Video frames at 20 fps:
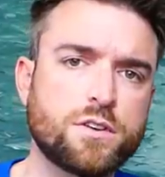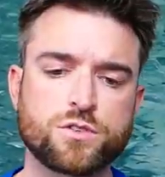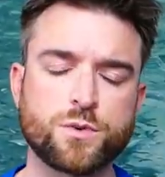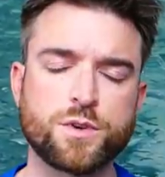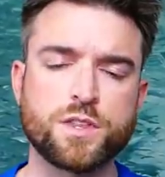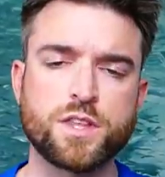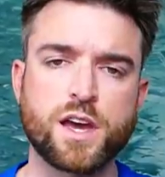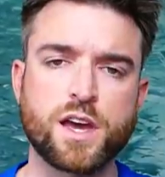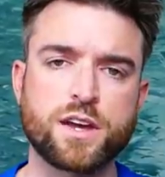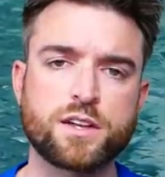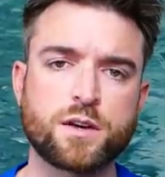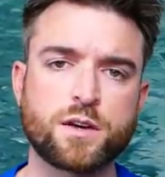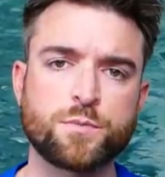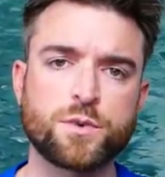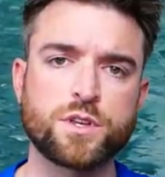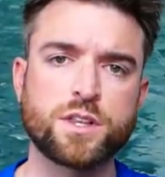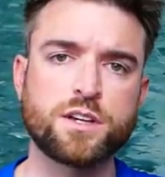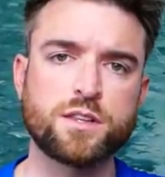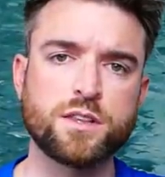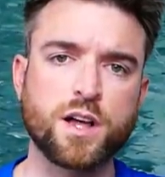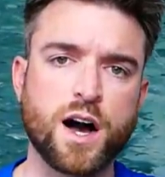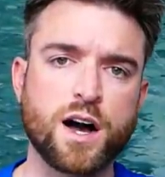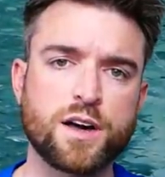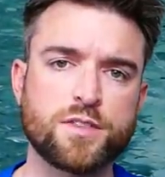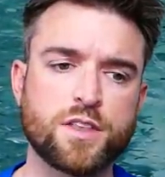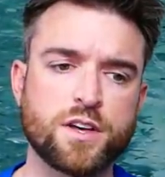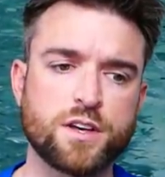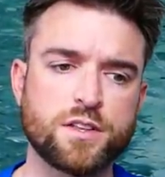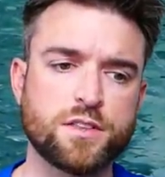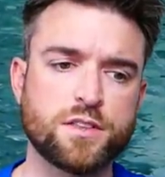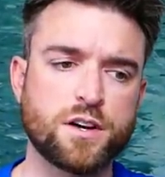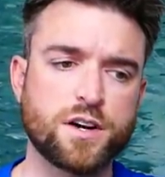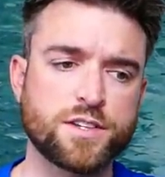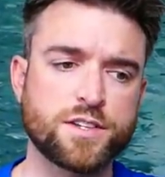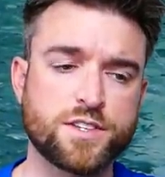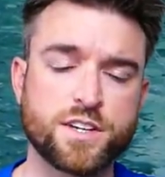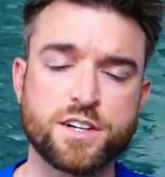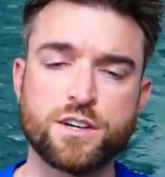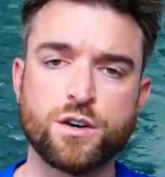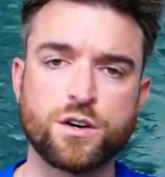So in the end, I'm really glad that I
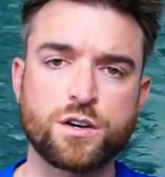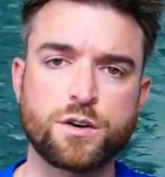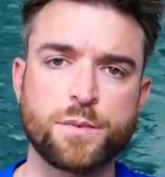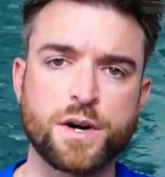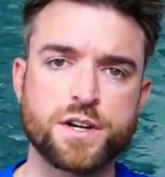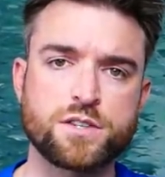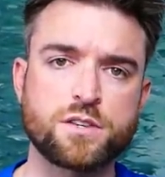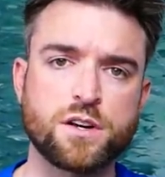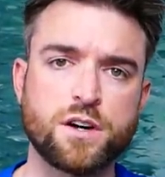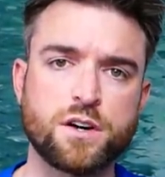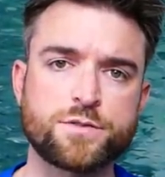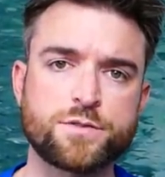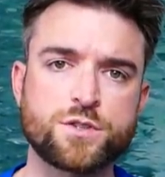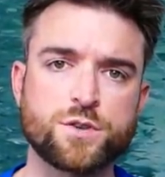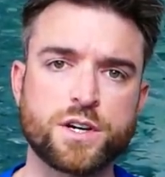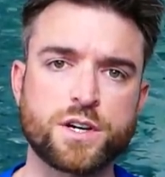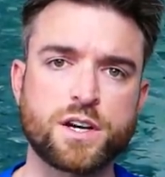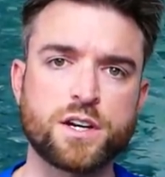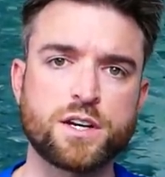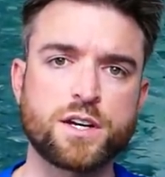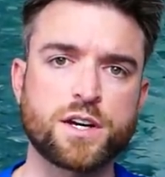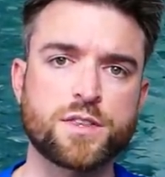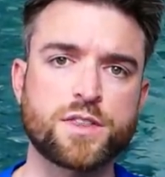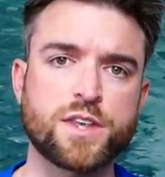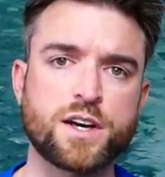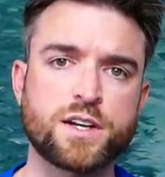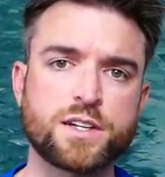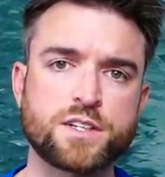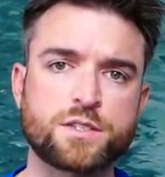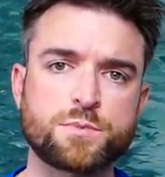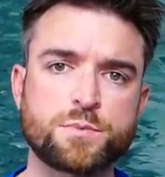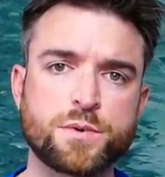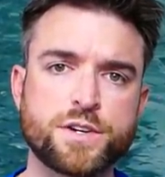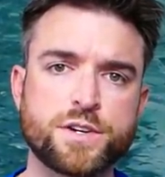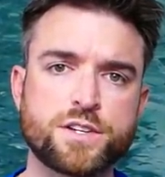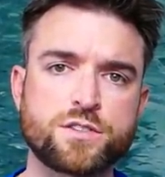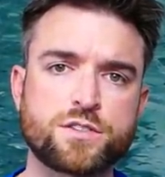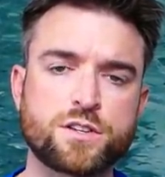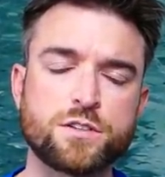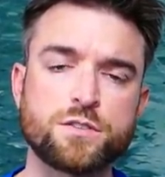did hook myself so I could get that
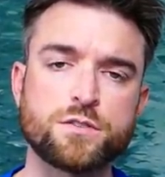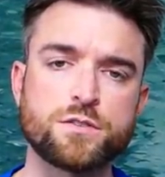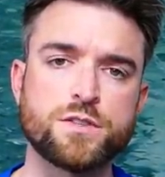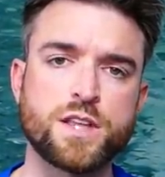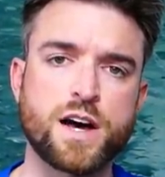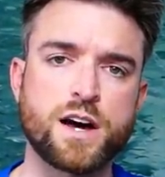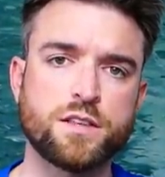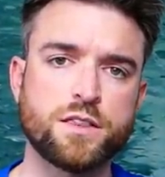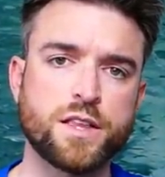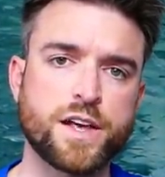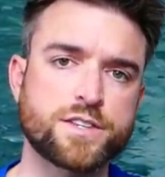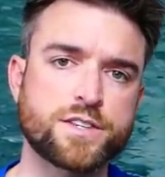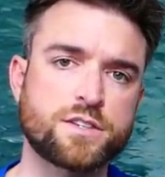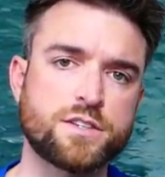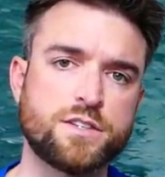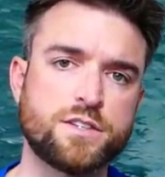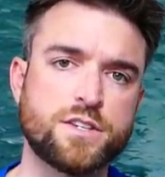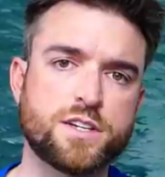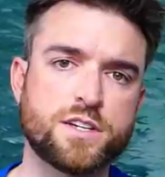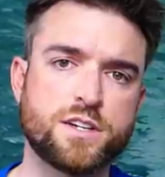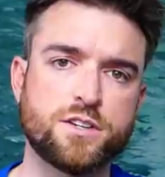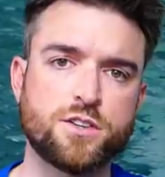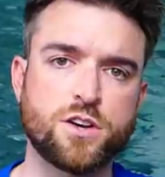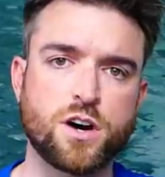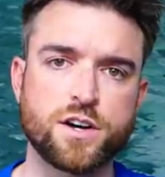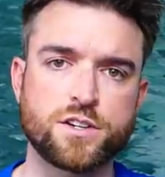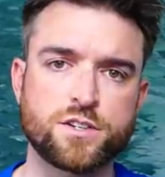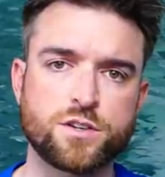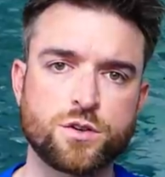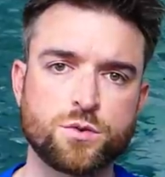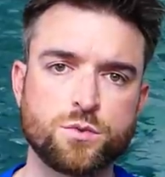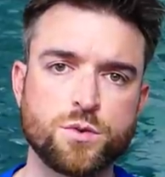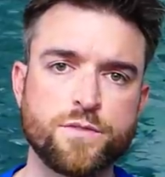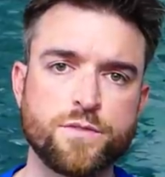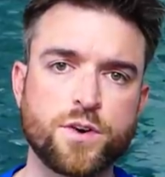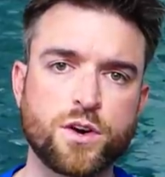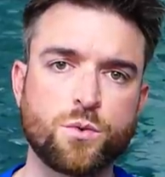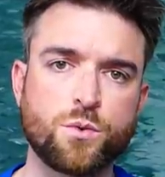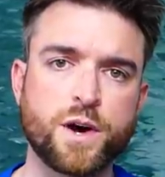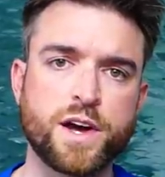experience and learn that lesson in a
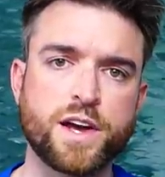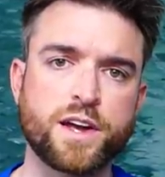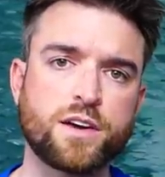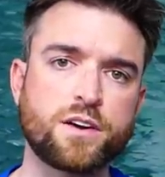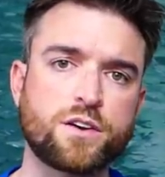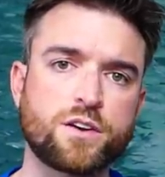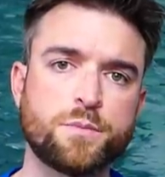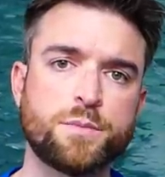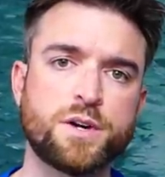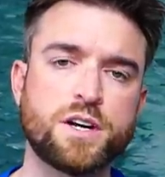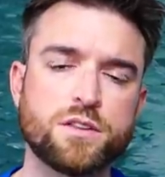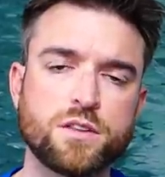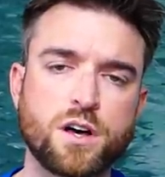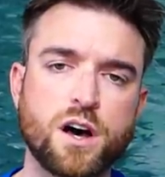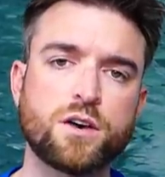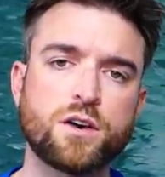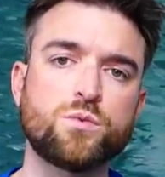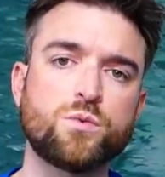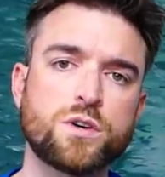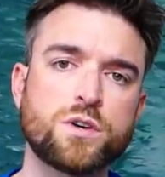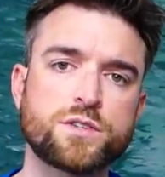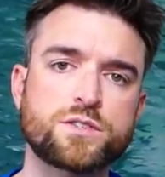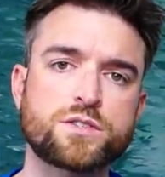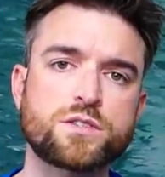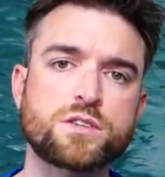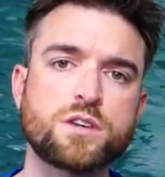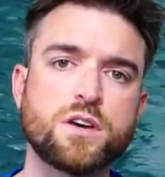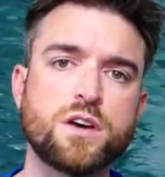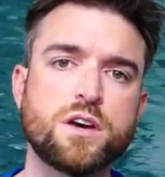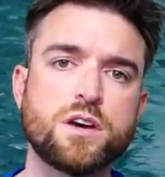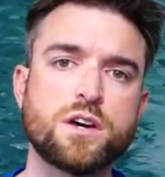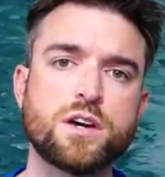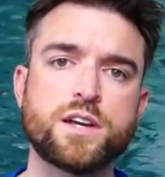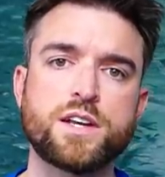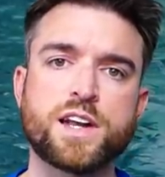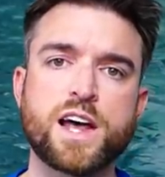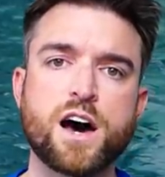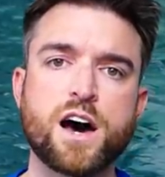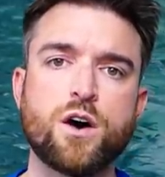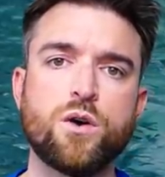non-horrific way. It could have been a lot worse.
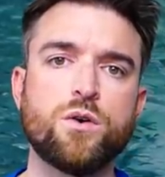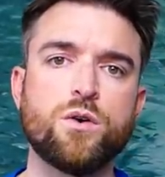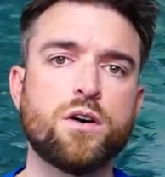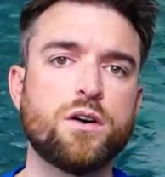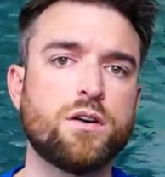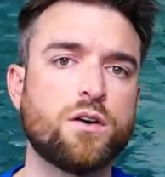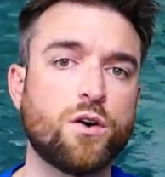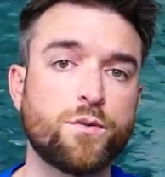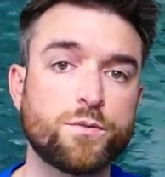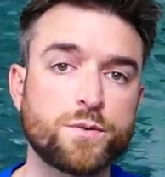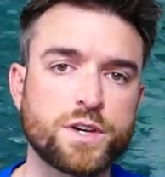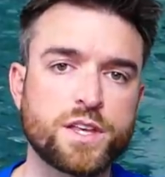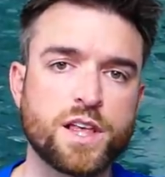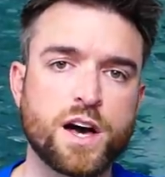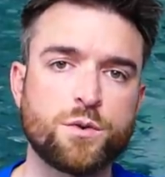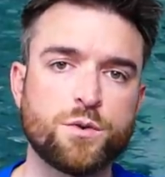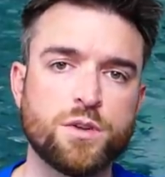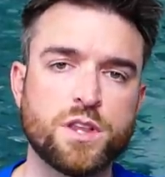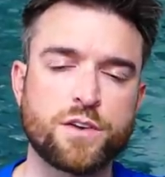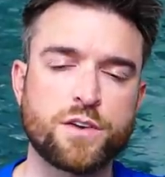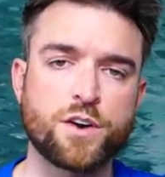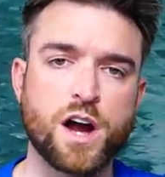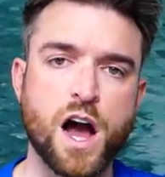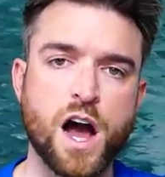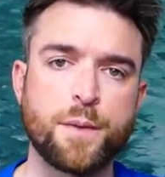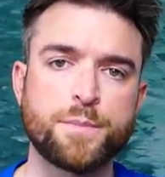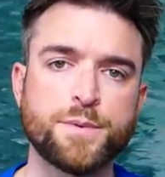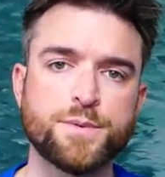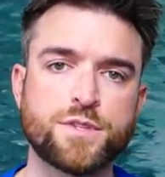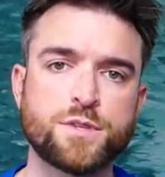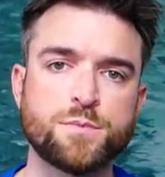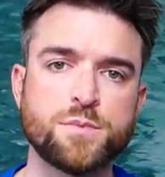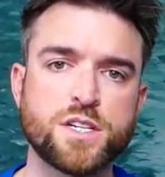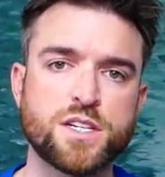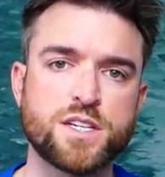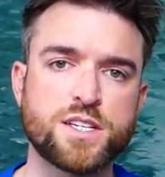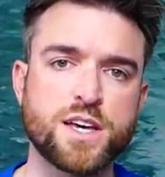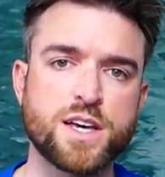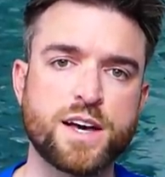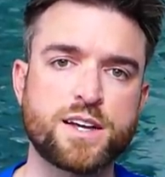And now, hopefully that will never happen to
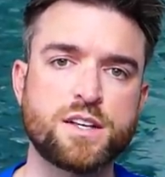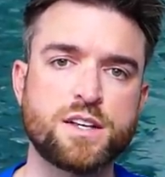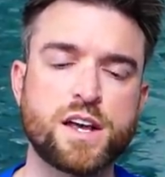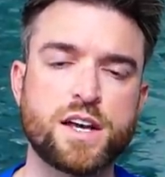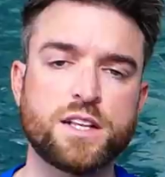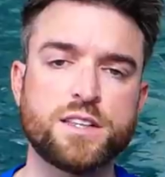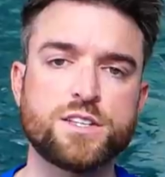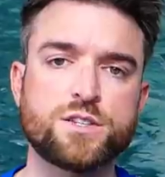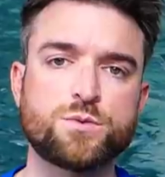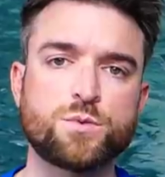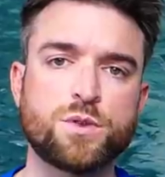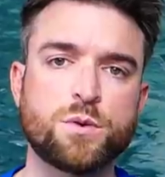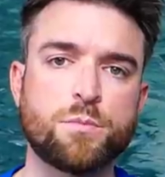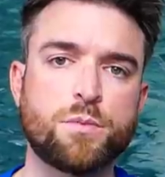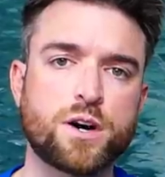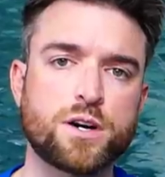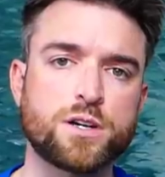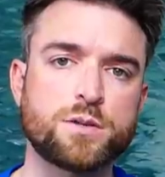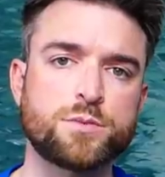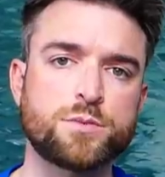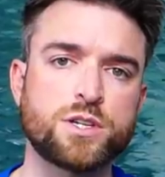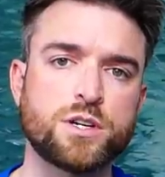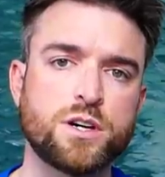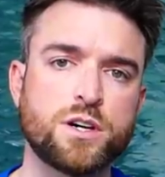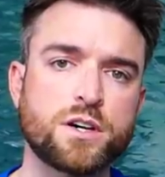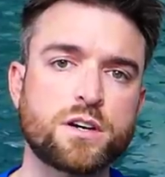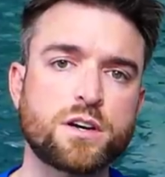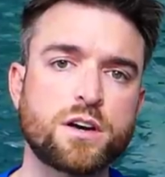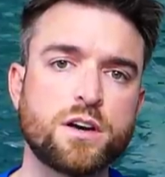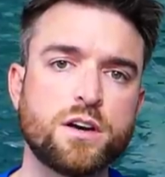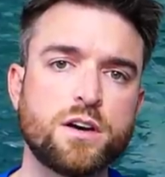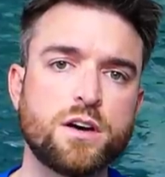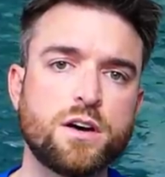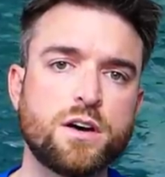me again, at least with a barbed hook.